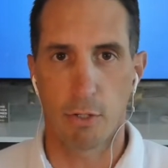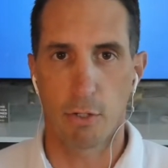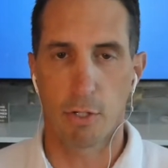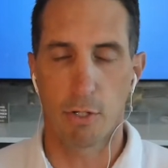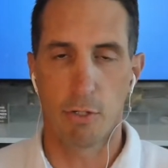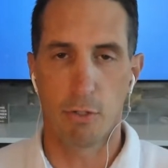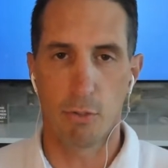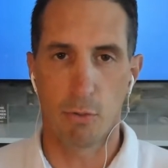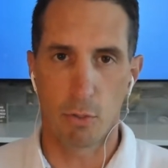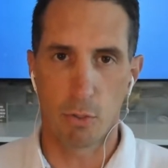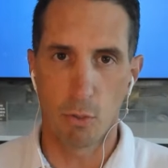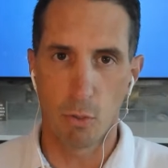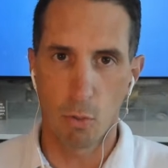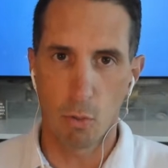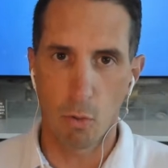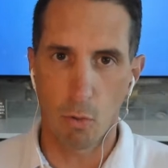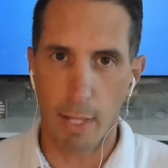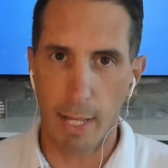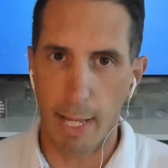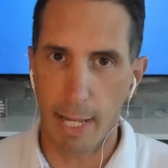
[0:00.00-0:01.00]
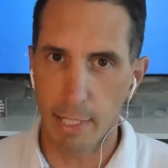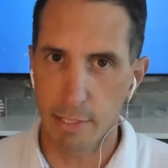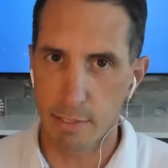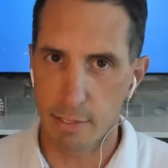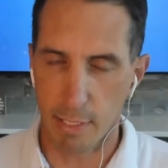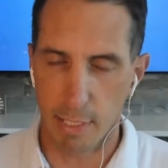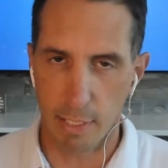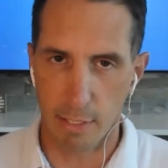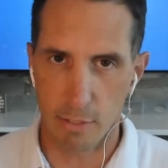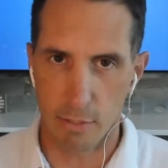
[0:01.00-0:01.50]
You can do Google ads
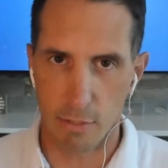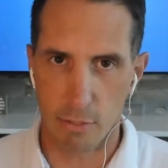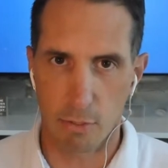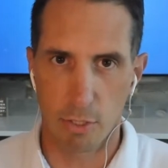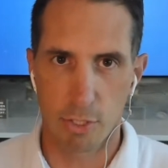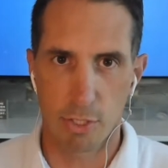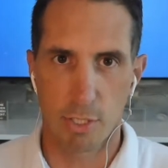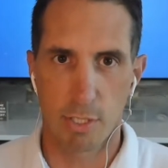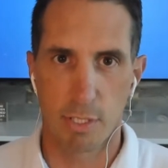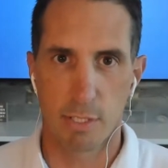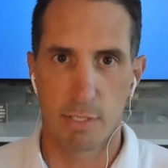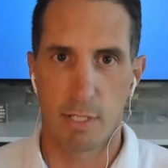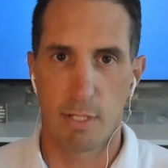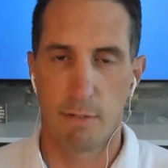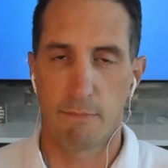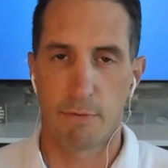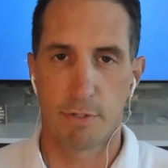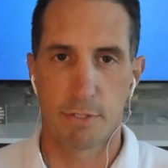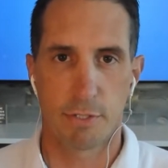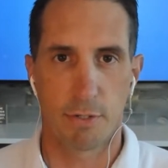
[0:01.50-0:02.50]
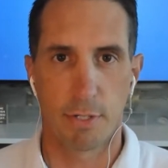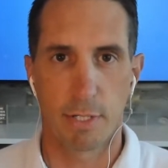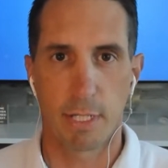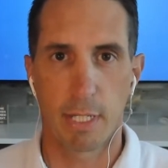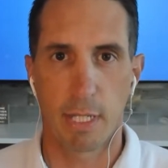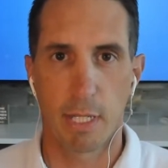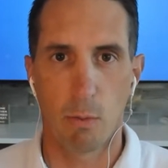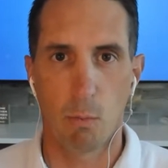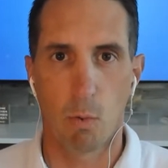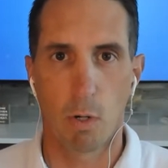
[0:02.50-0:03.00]
to get searches in for certain
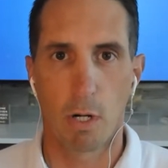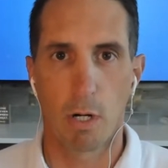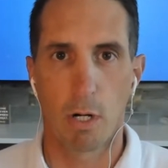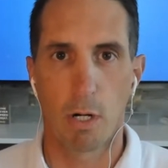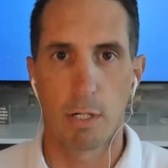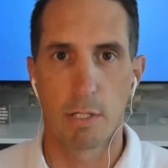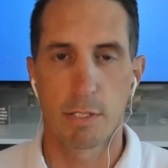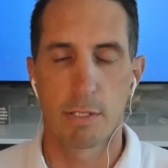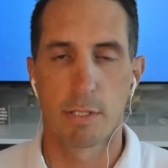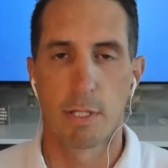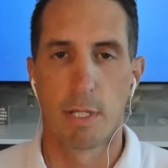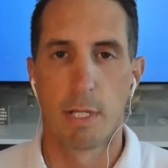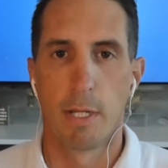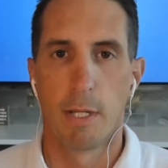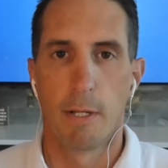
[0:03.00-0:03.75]
keywords.